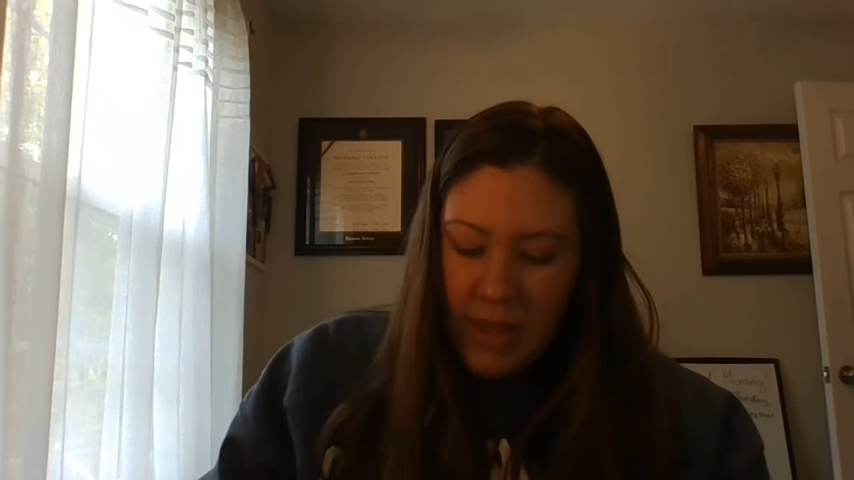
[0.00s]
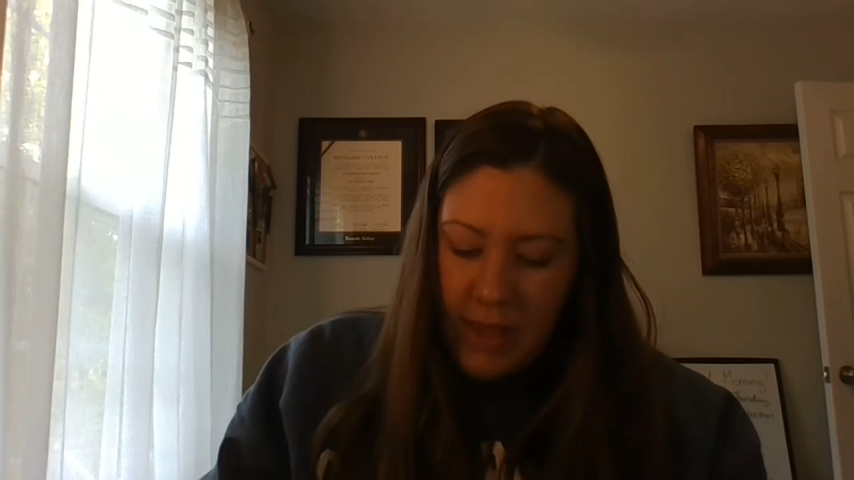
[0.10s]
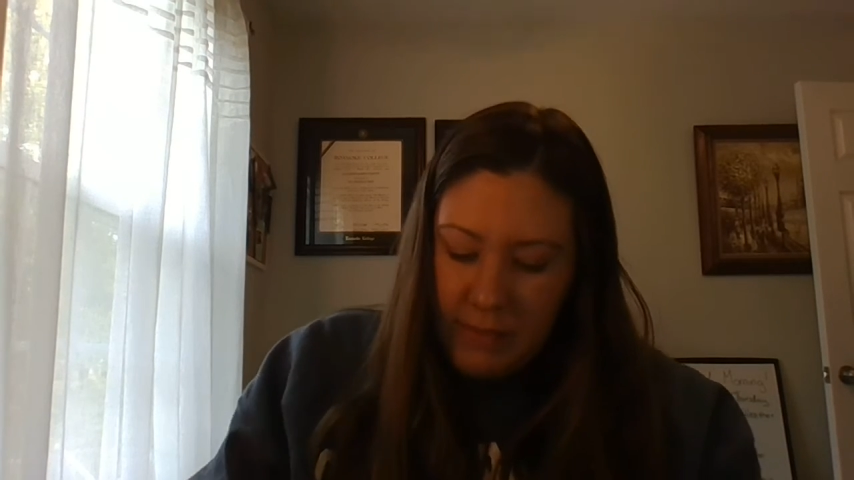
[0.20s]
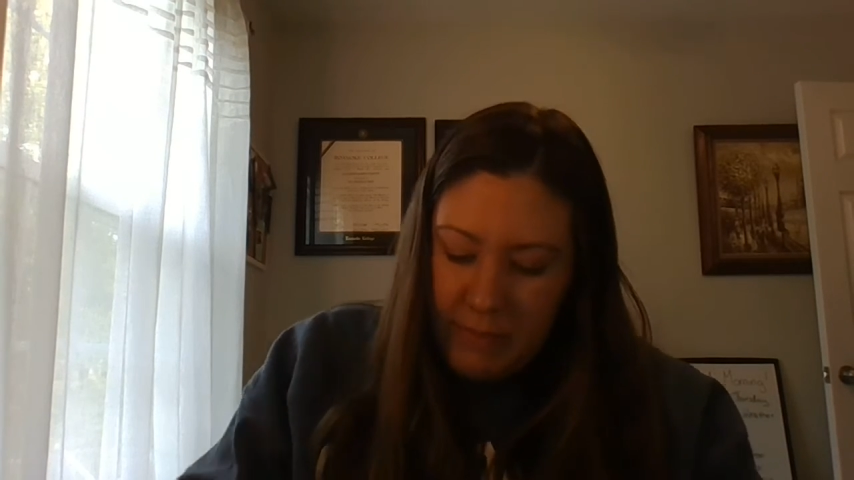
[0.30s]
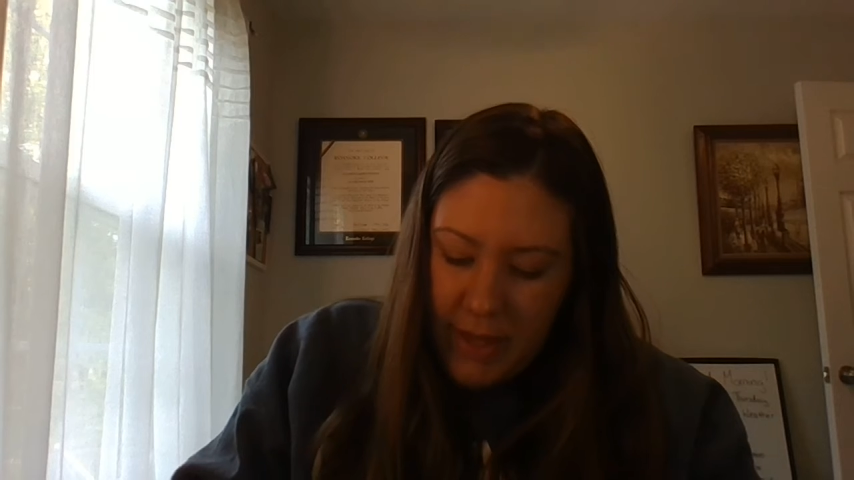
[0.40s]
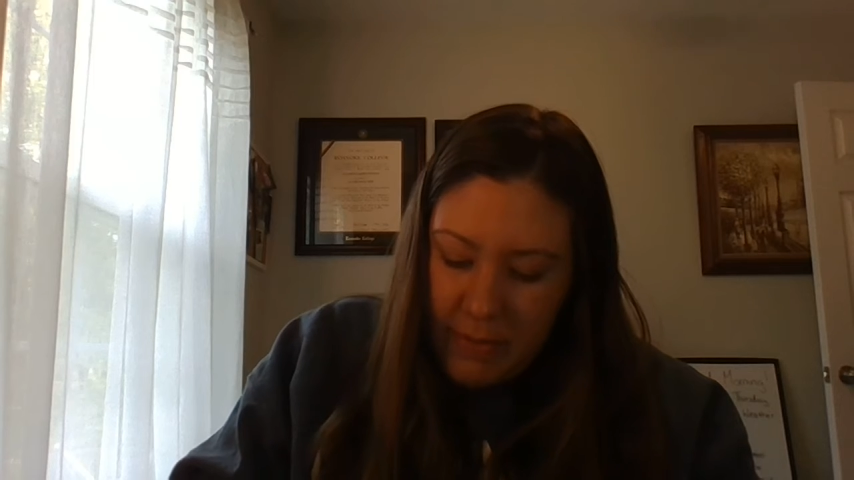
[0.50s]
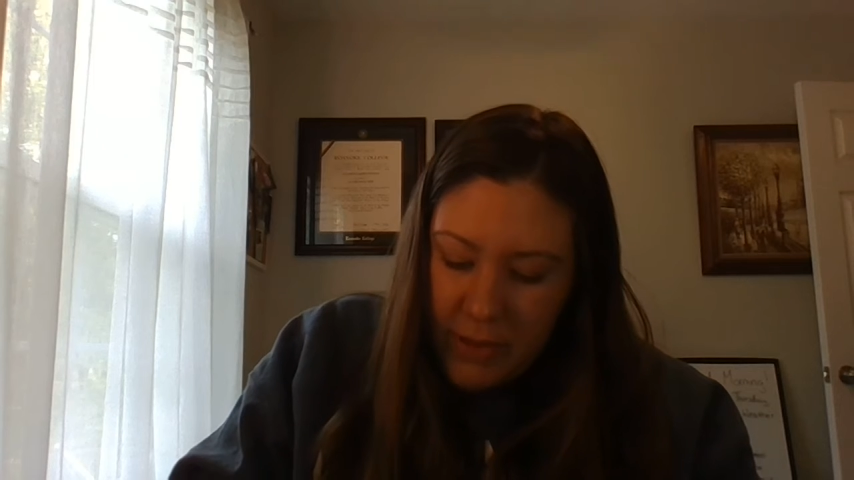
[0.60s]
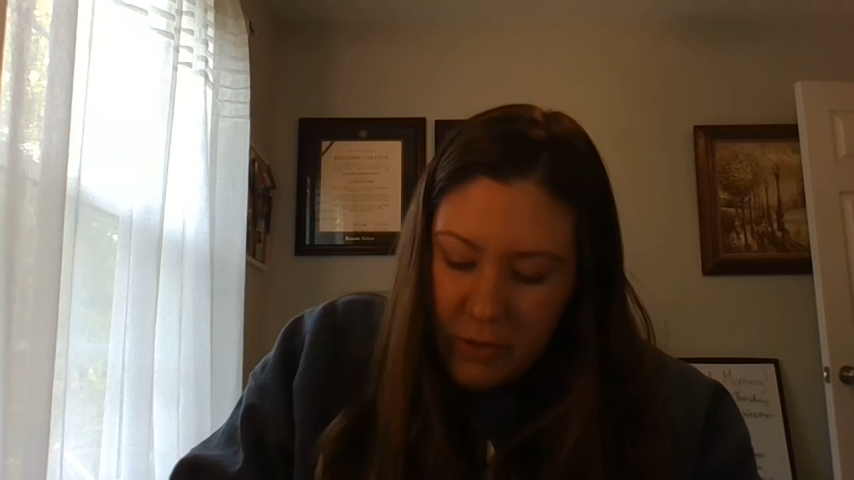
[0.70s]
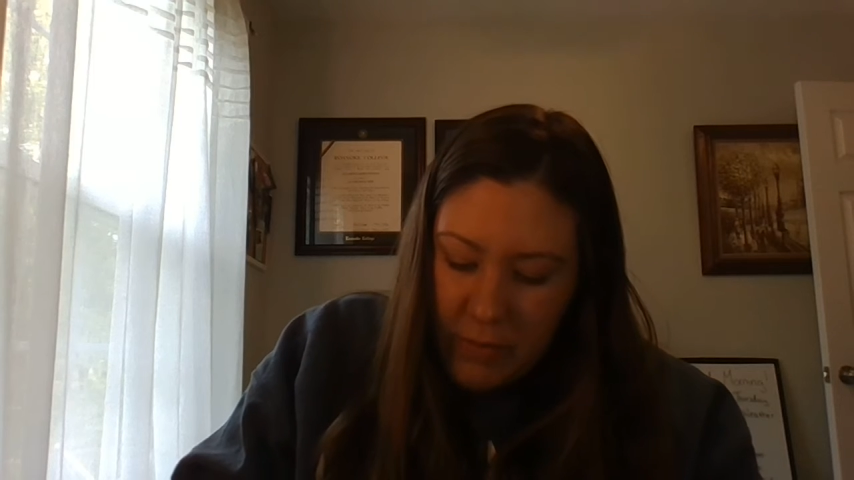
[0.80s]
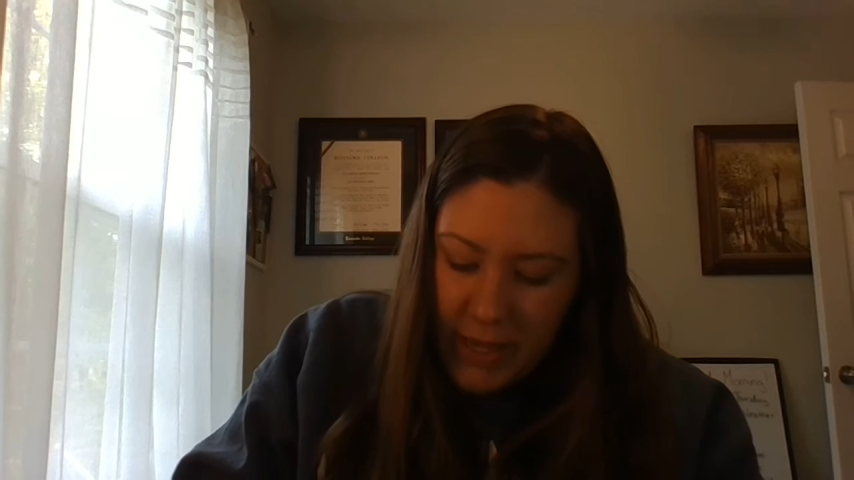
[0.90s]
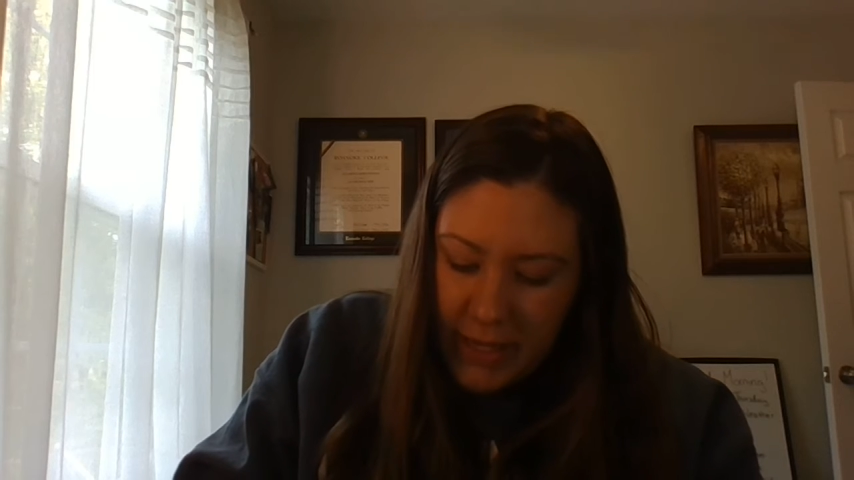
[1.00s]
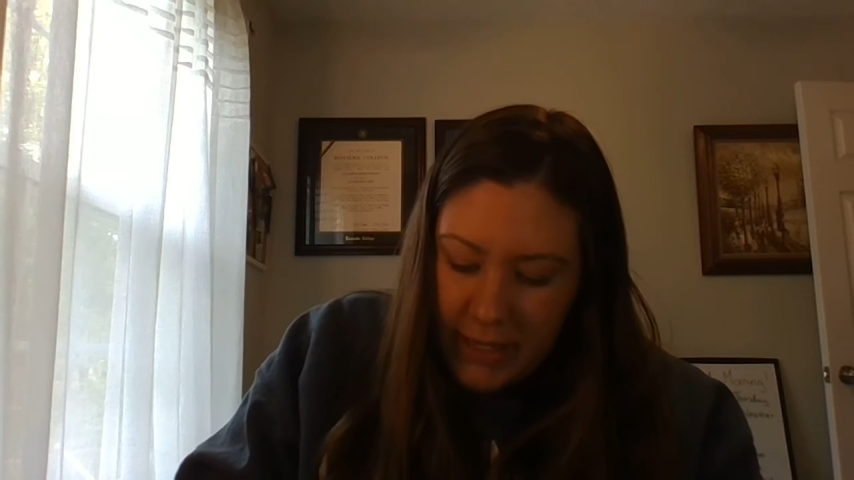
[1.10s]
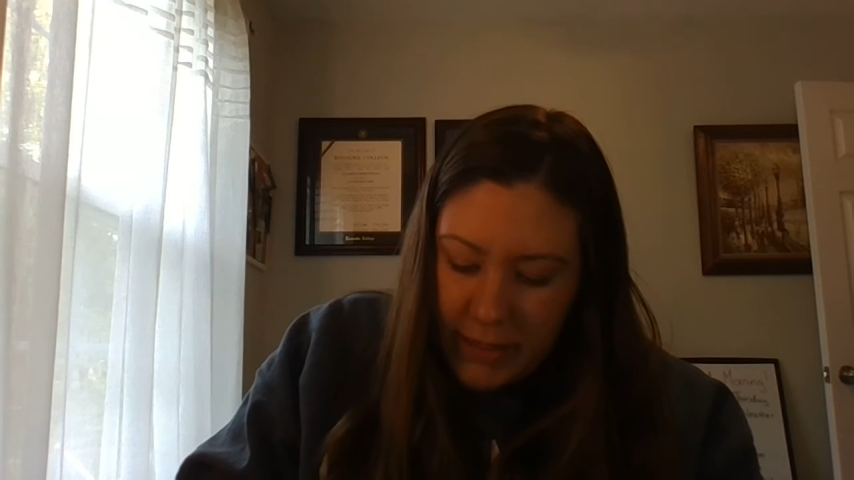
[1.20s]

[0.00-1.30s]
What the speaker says: And maybe they're making a